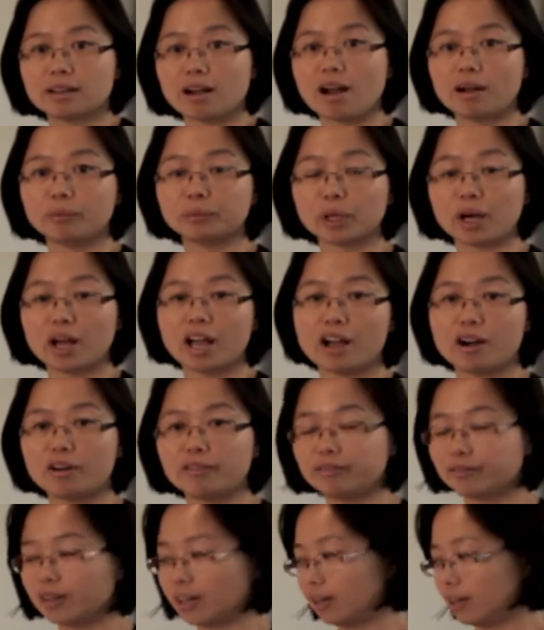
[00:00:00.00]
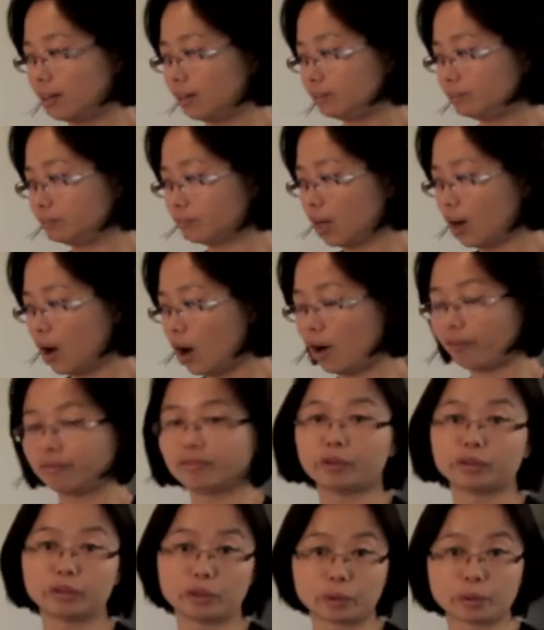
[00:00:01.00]
the health
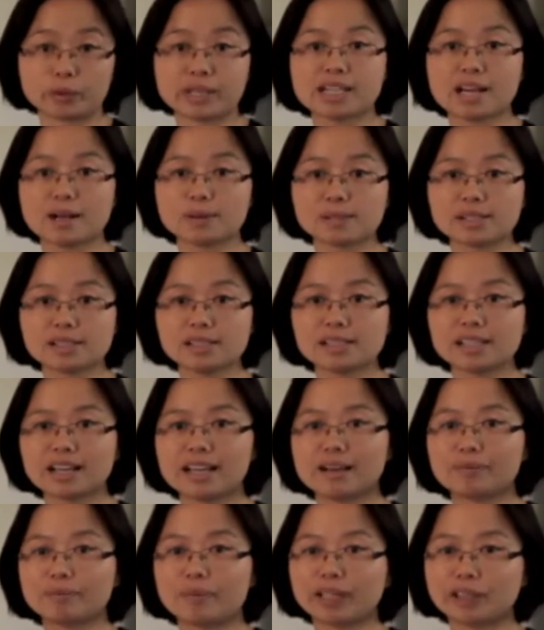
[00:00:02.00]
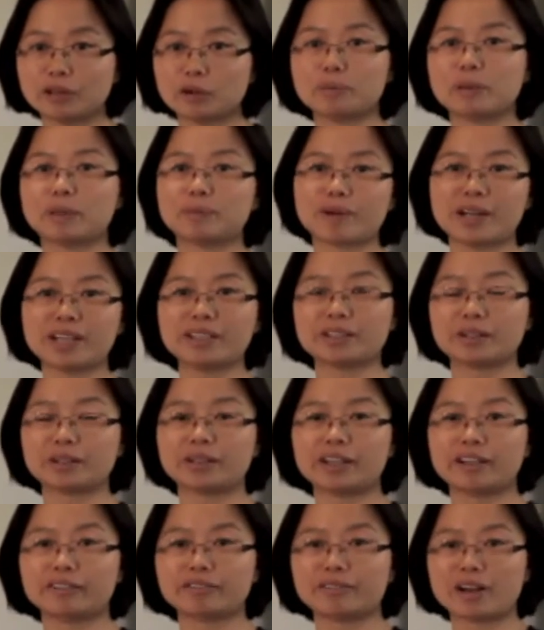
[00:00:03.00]
of the greenhouses, but it will be better
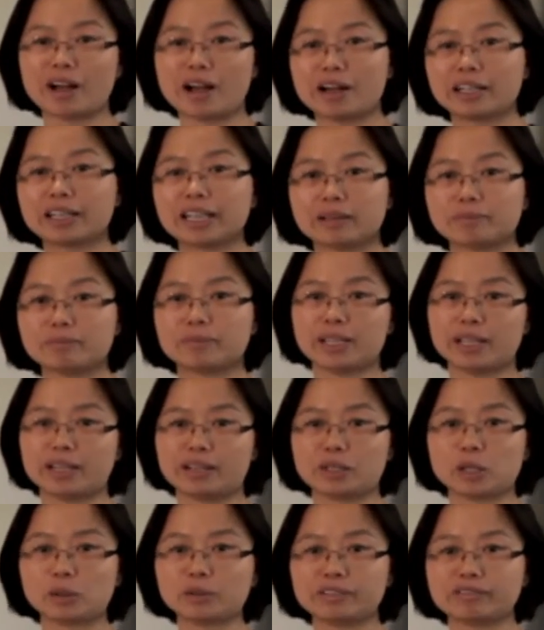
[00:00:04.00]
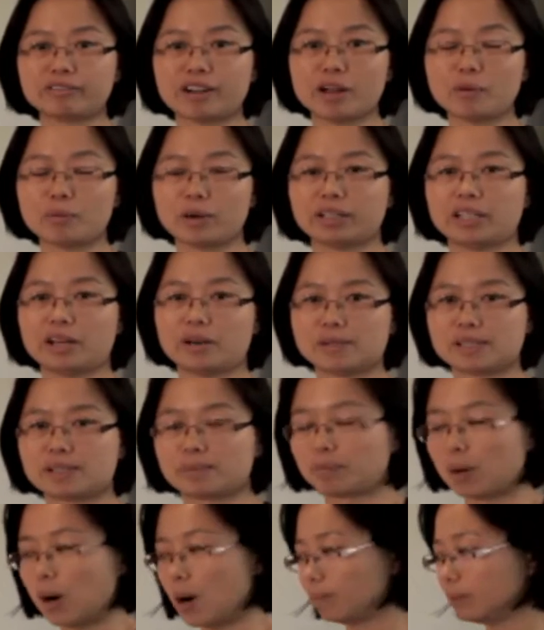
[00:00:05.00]
if I can be notified when there is a
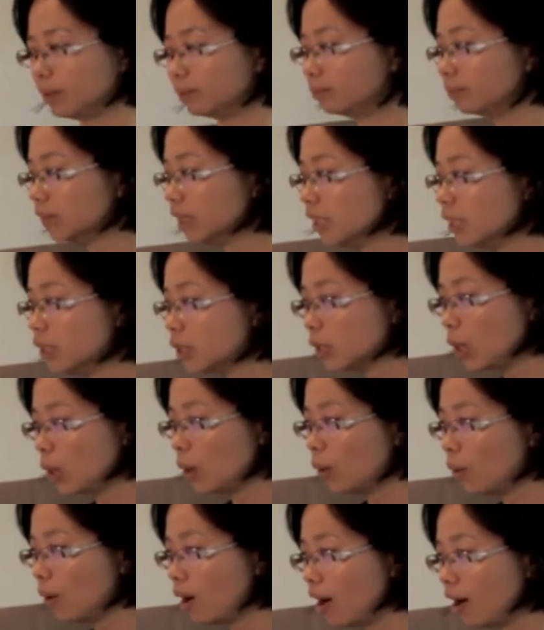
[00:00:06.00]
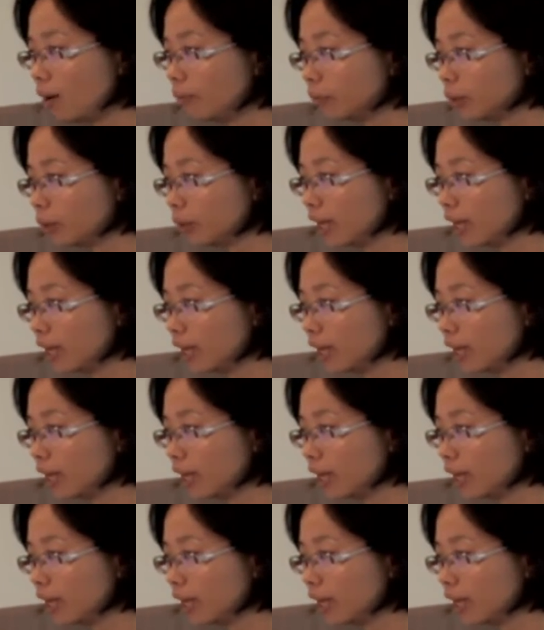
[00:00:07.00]
problem. So you